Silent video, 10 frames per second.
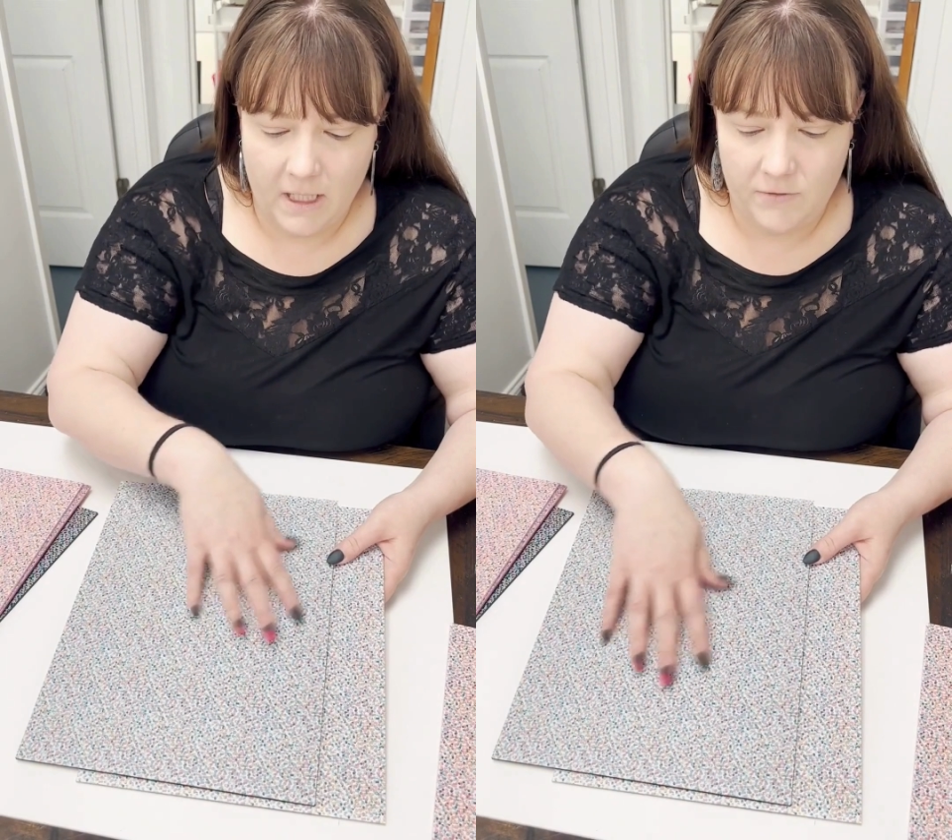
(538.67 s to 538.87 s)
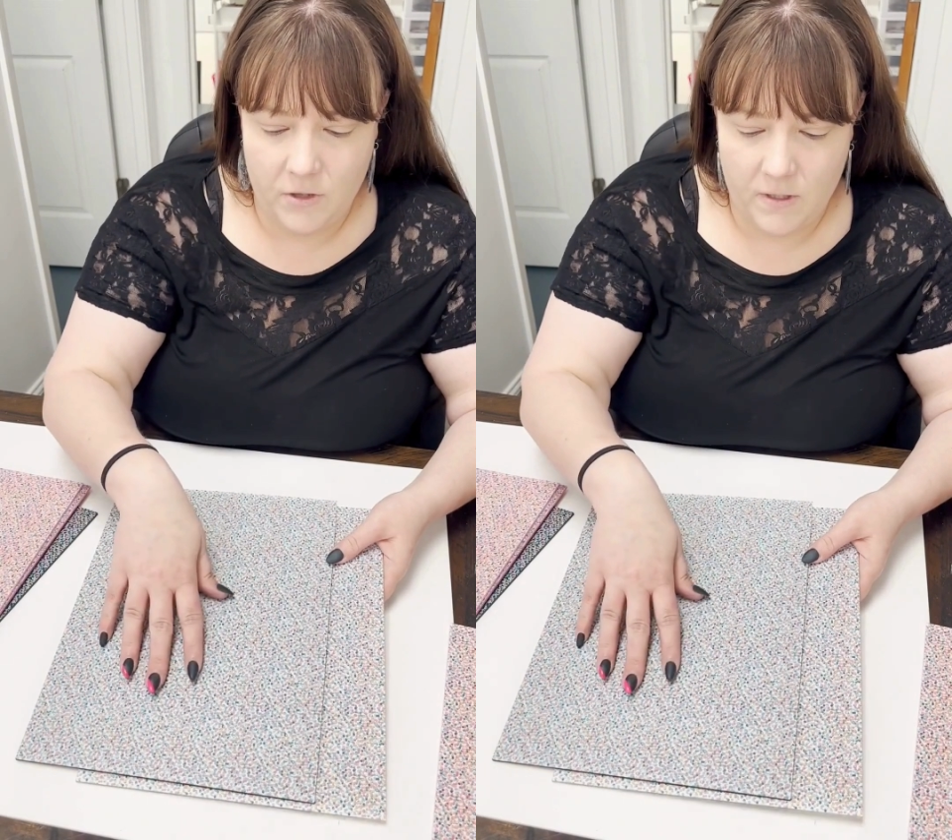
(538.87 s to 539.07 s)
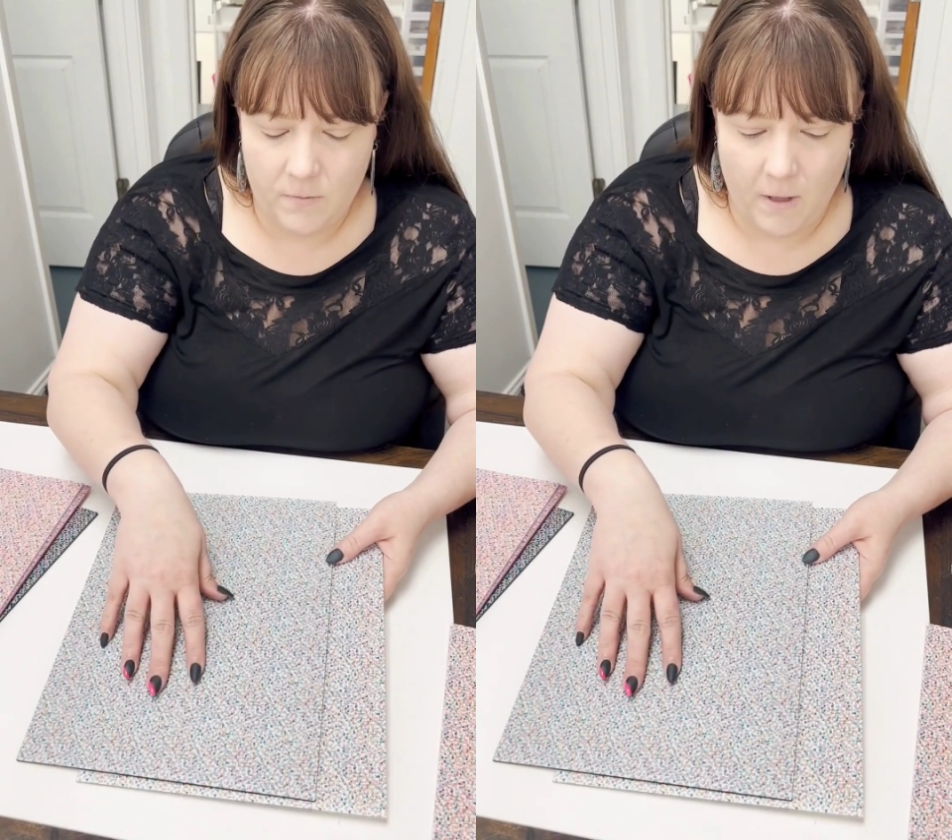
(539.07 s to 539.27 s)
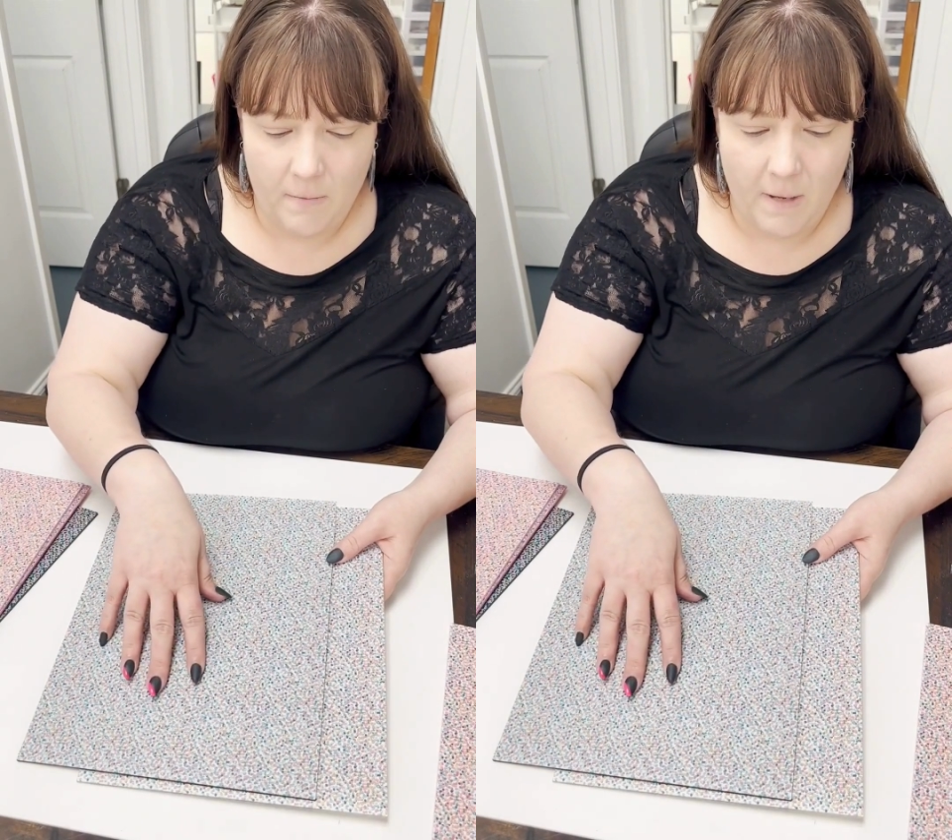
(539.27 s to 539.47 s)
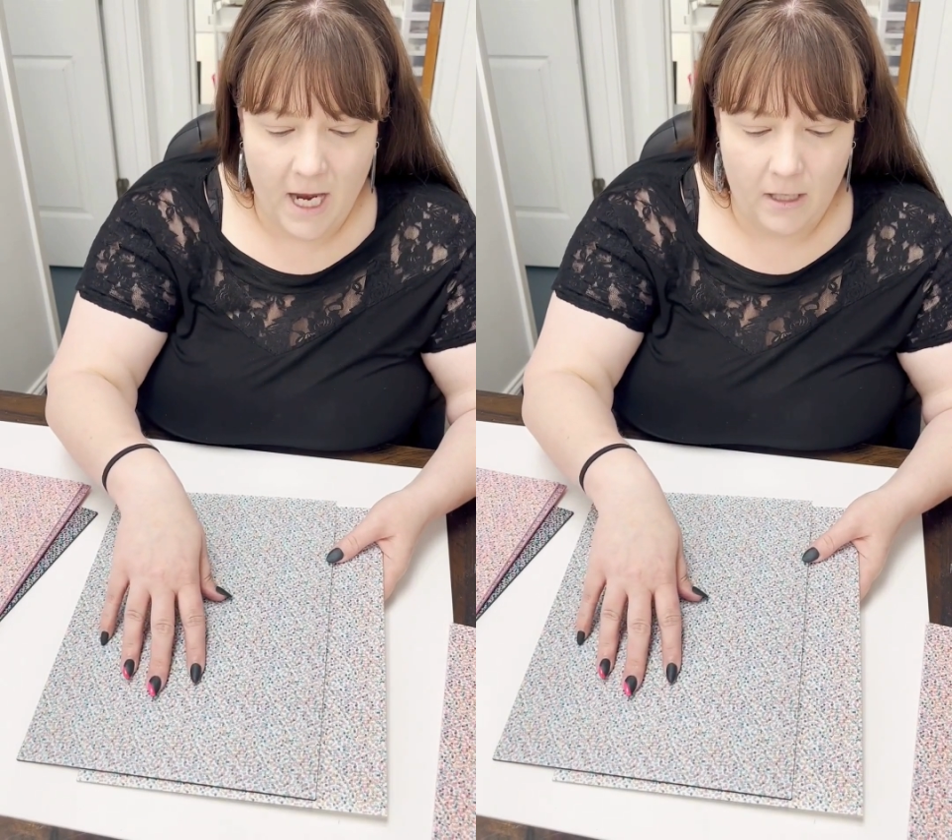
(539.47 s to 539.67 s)
gives you this
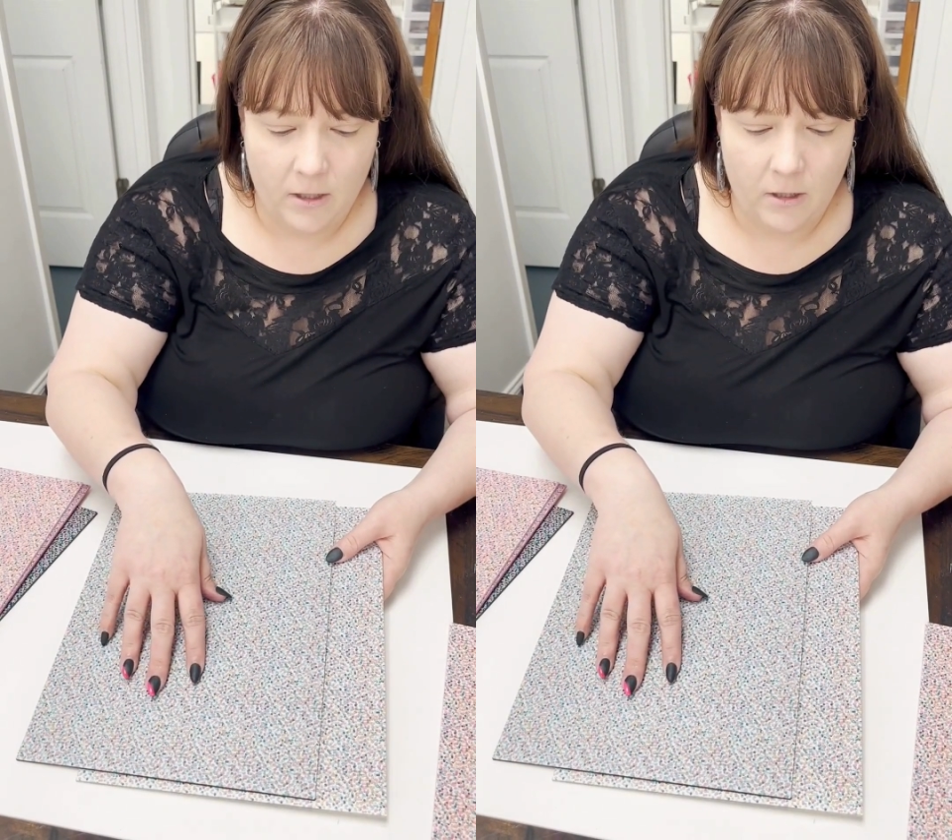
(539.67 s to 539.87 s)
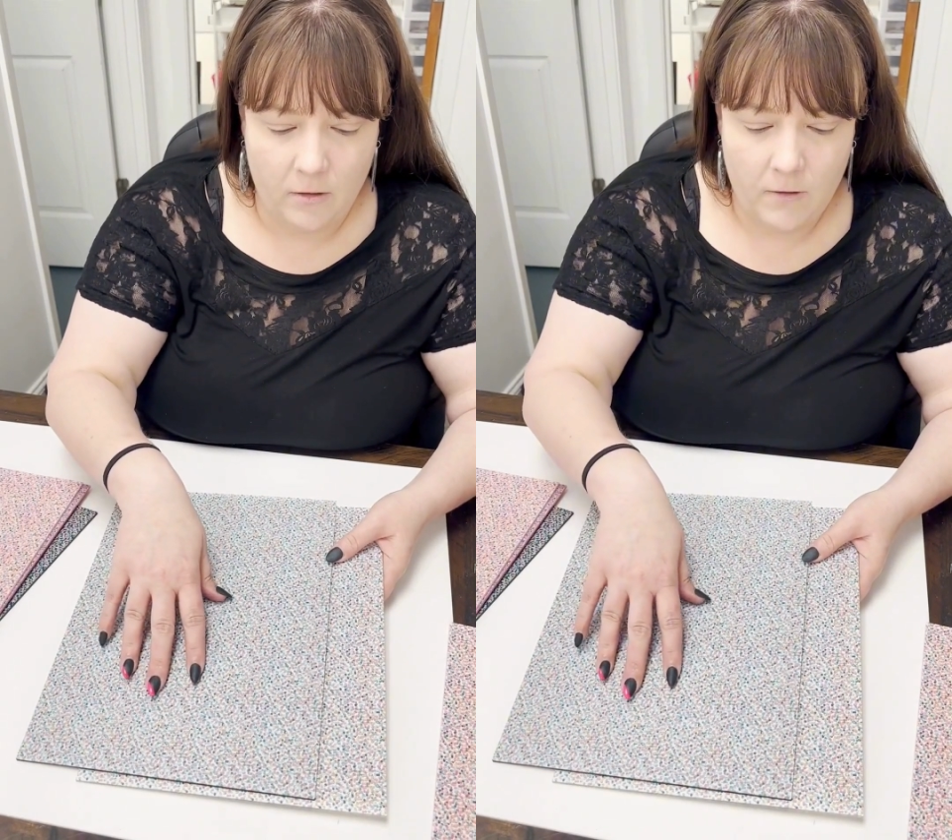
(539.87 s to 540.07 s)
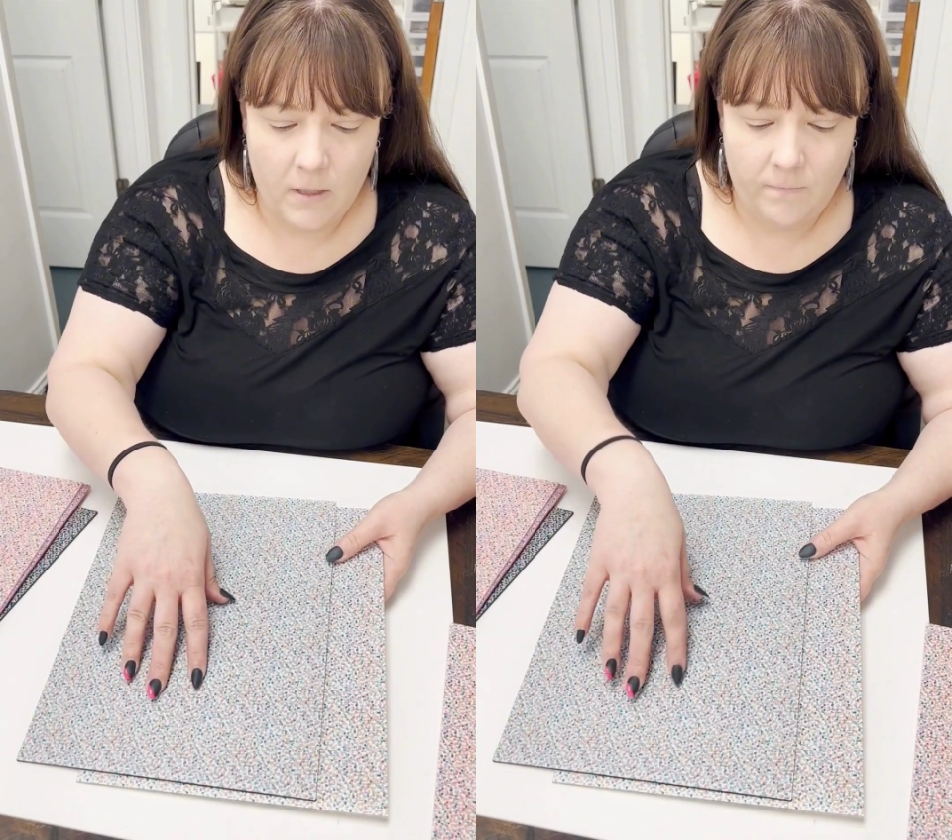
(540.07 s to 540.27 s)
white backer,